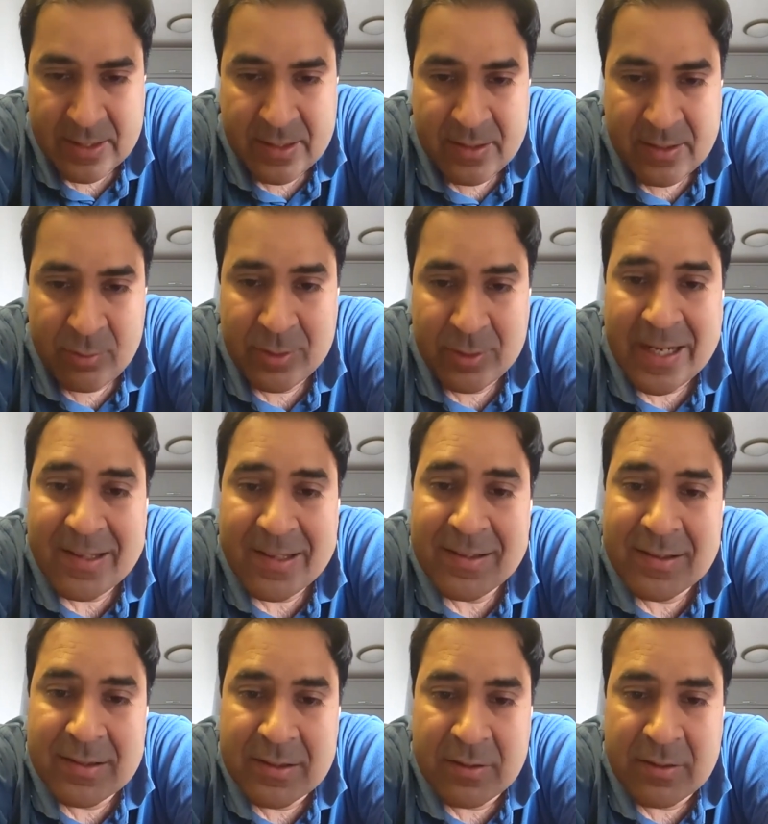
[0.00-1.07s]
So that is
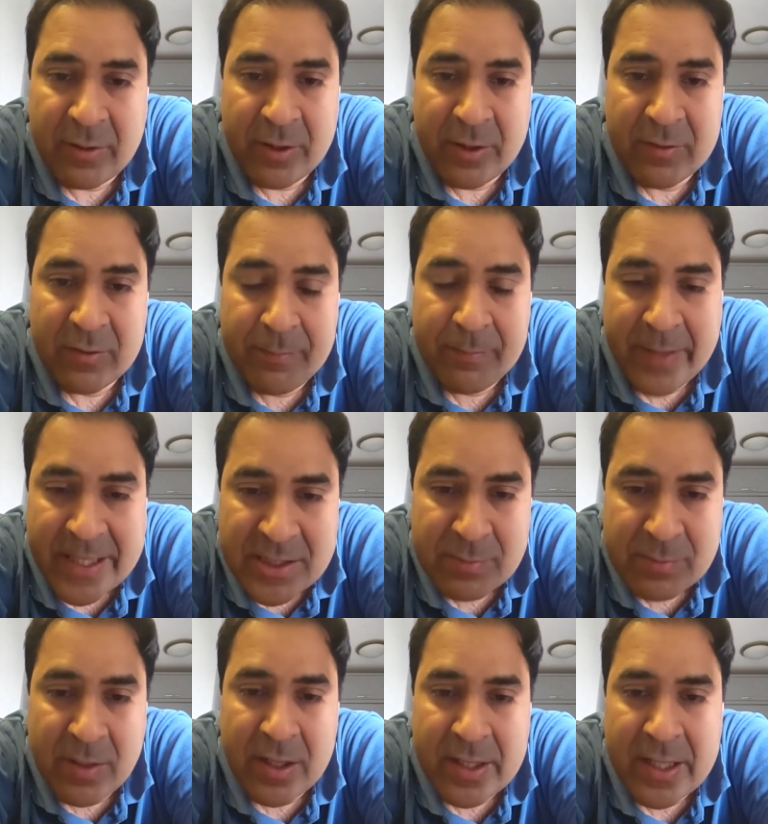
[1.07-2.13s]
one of the
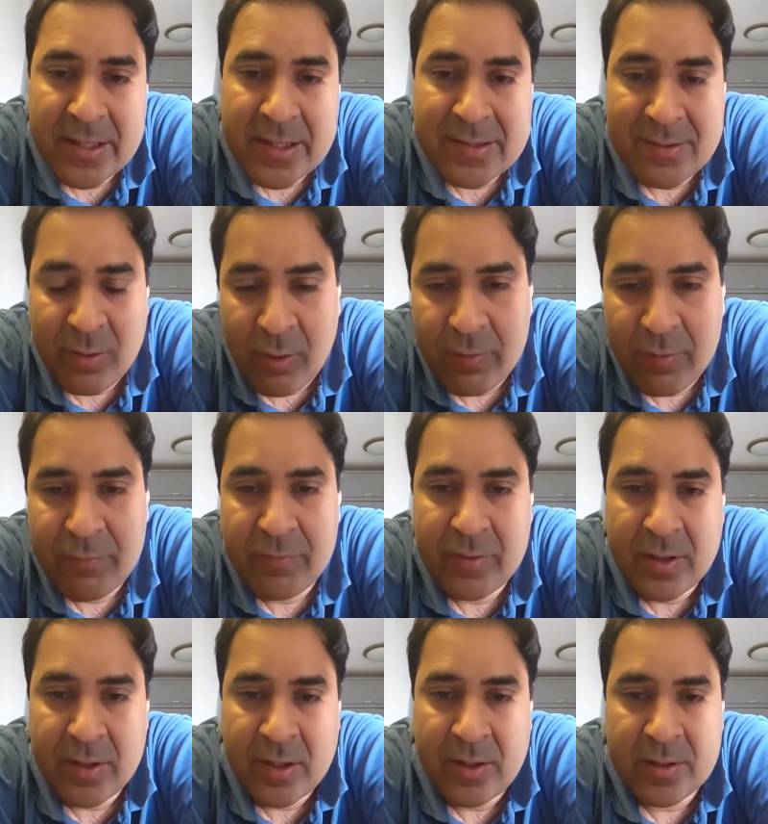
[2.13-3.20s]
benchmarkings of
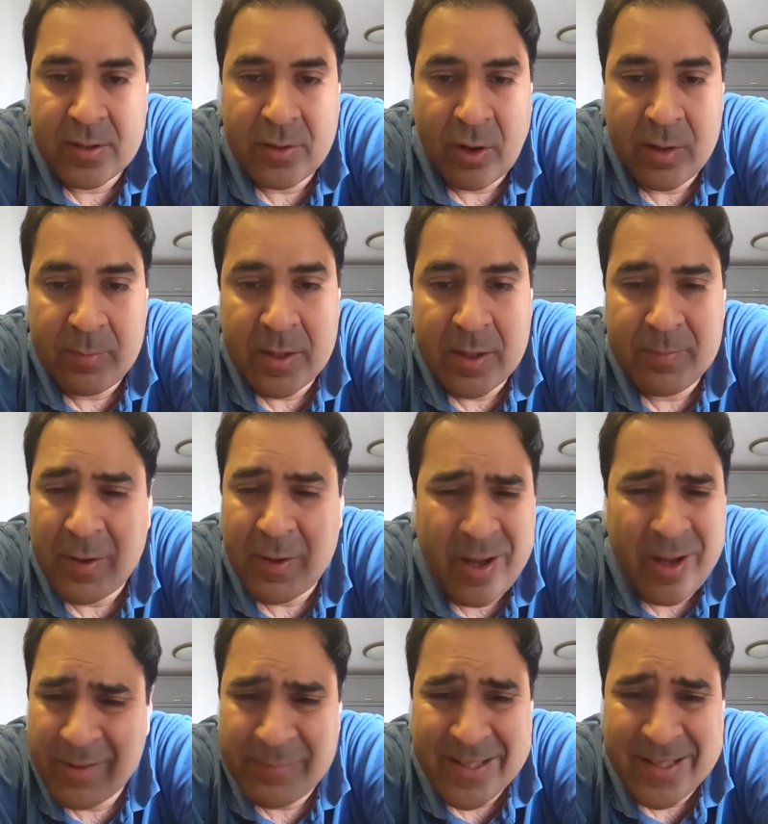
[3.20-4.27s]
cord blood,
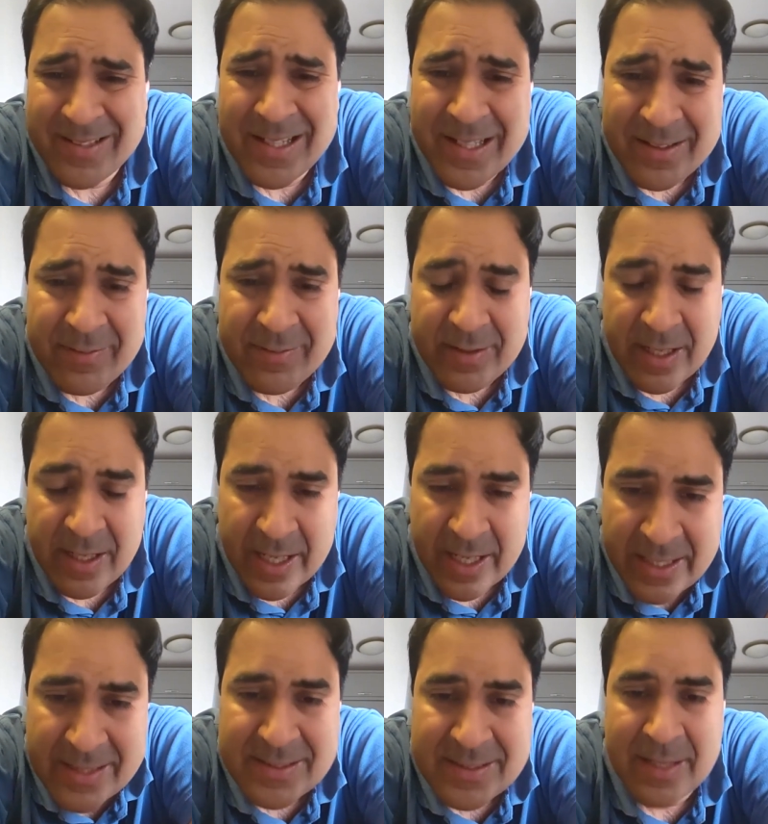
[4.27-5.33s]
basically
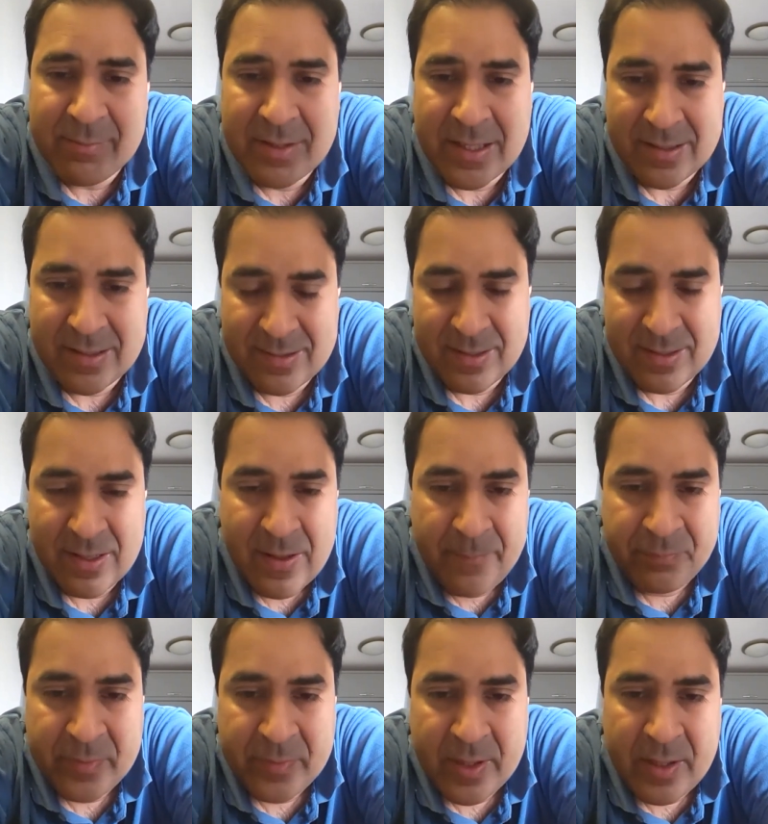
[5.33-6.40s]
any stem cells.
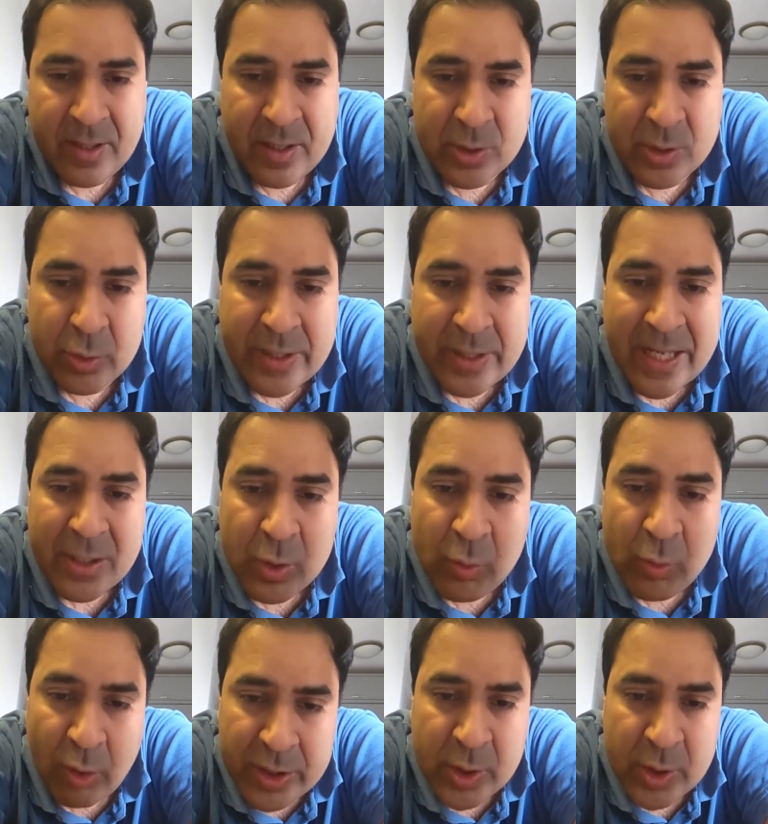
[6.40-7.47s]
You can do
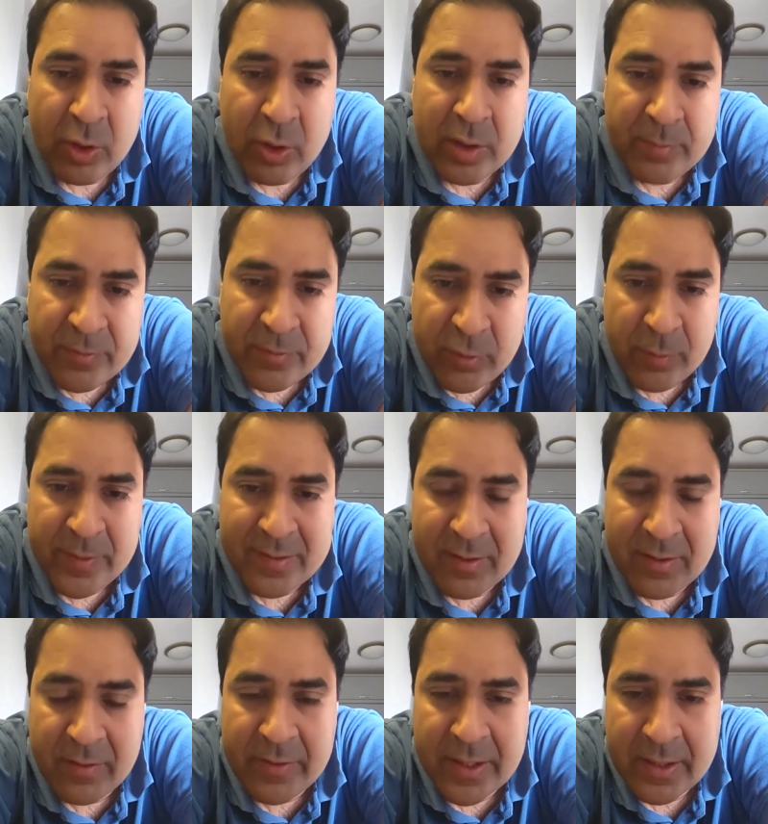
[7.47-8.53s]
what you want before
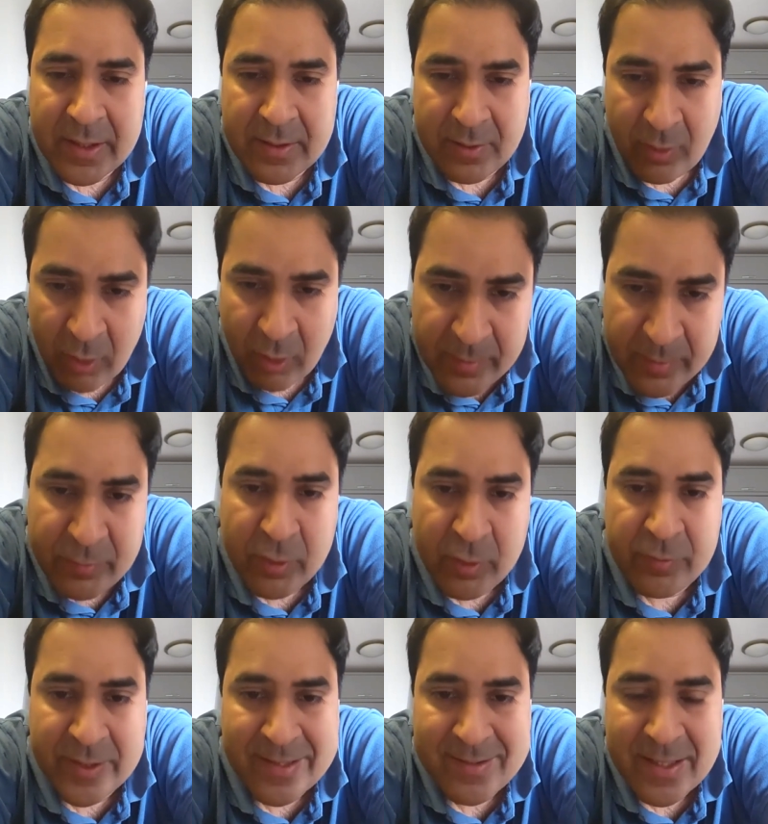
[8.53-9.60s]
preserving or before
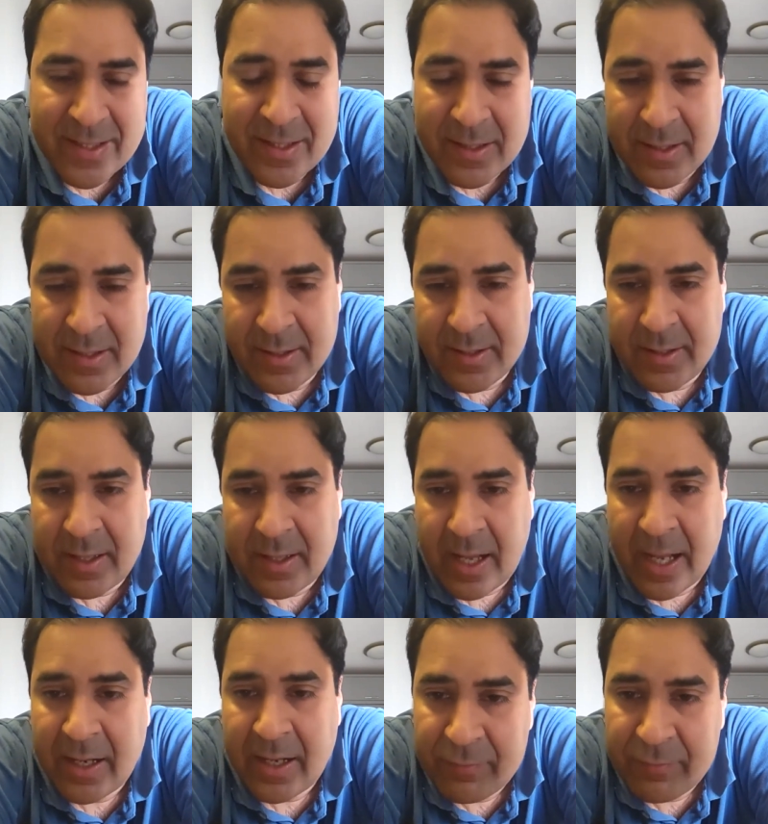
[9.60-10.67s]
freezing.
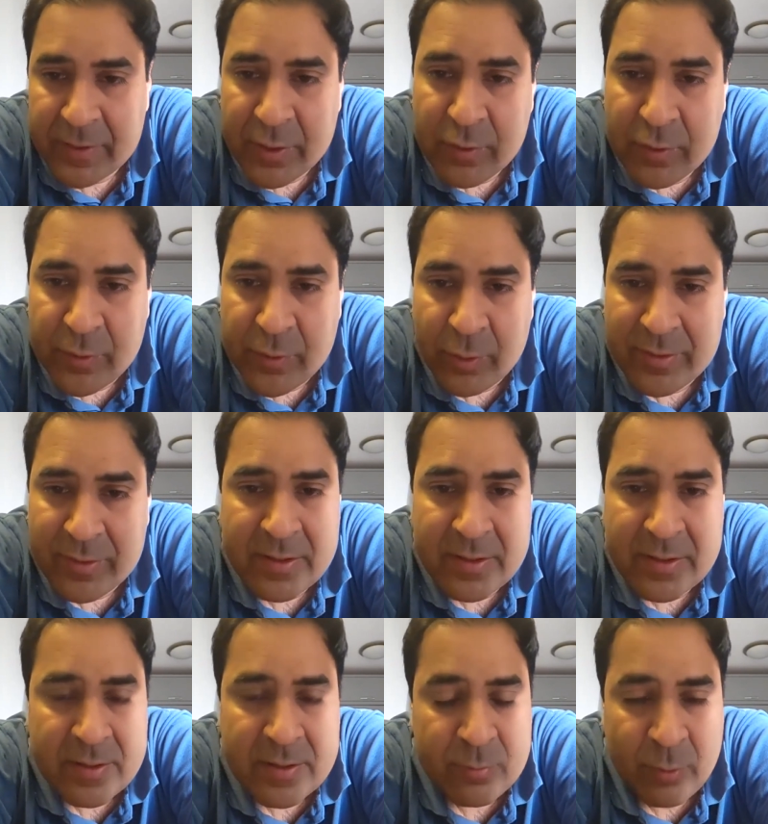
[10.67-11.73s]
And after you've frozen,
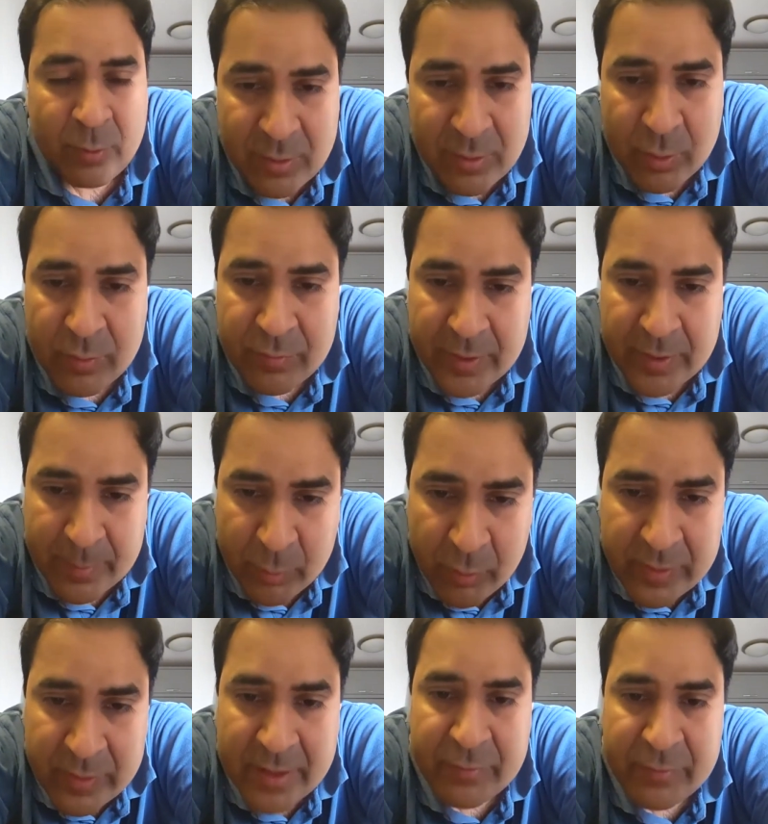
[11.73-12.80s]
once you've
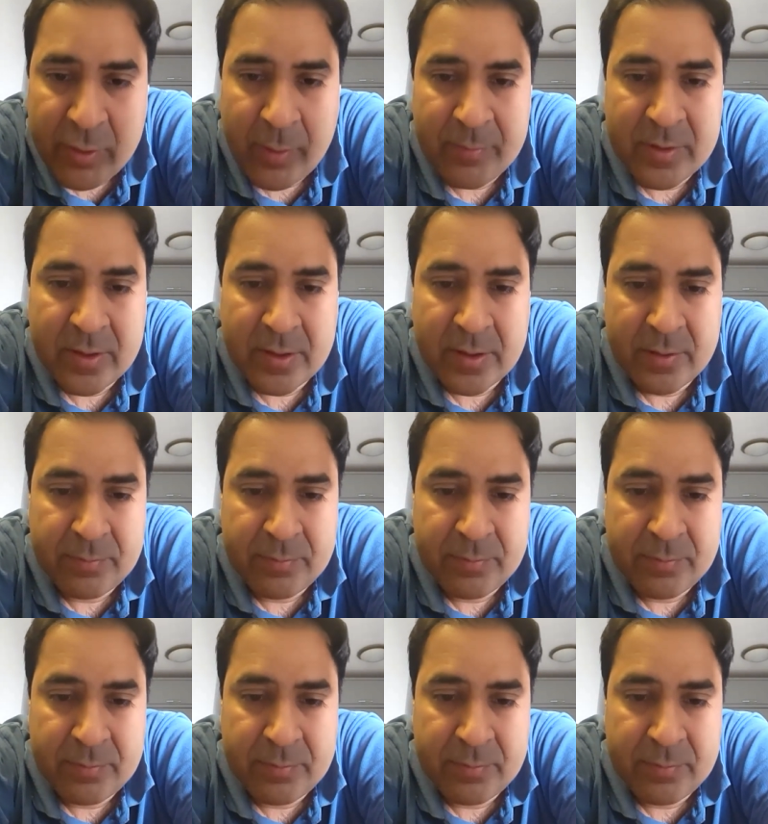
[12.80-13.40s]
removed it from the